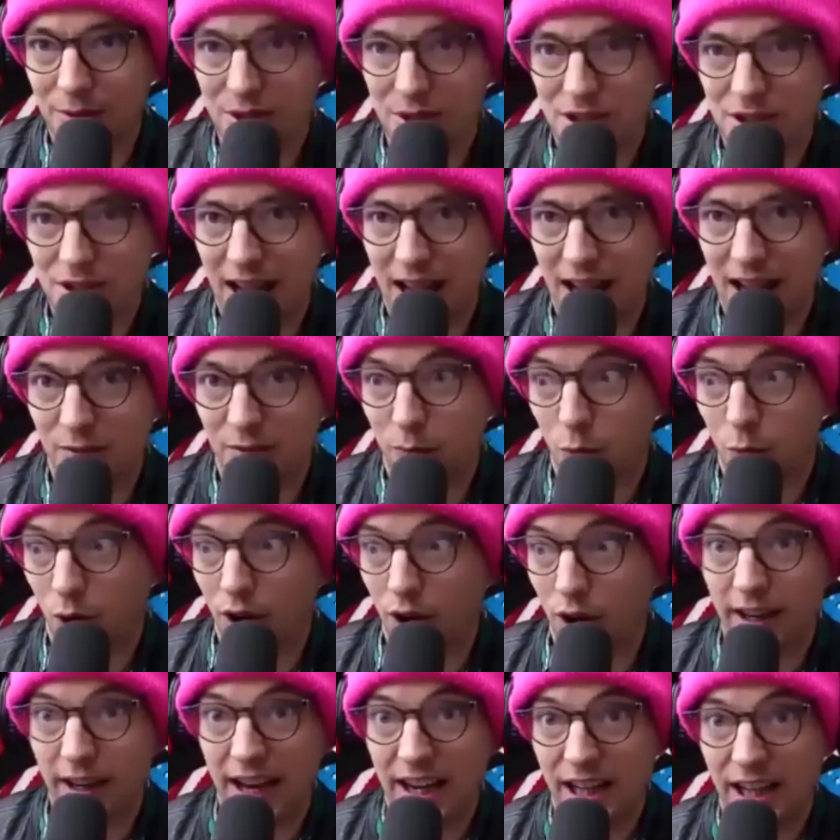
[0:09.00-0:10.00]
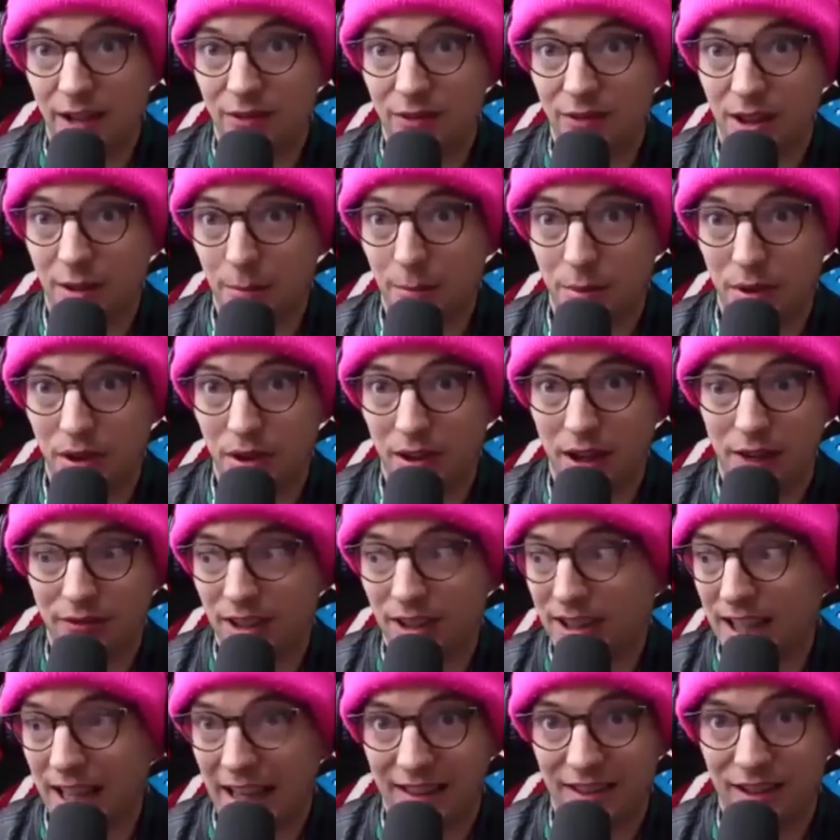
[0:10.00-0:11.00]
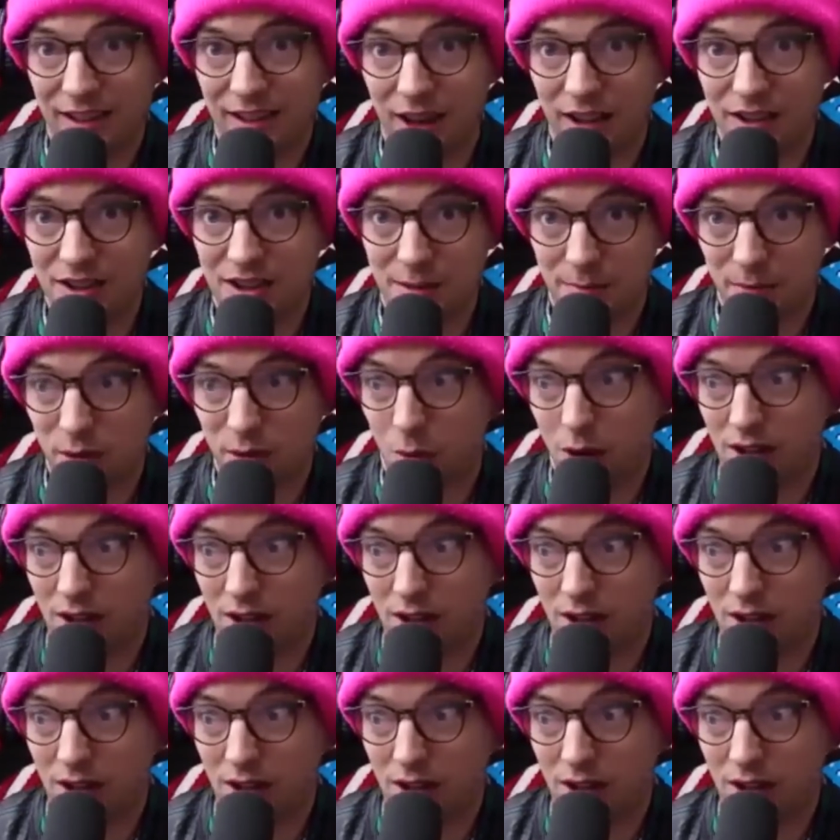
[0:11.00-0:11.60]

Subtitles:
can't work any of the computer of the technology, but we're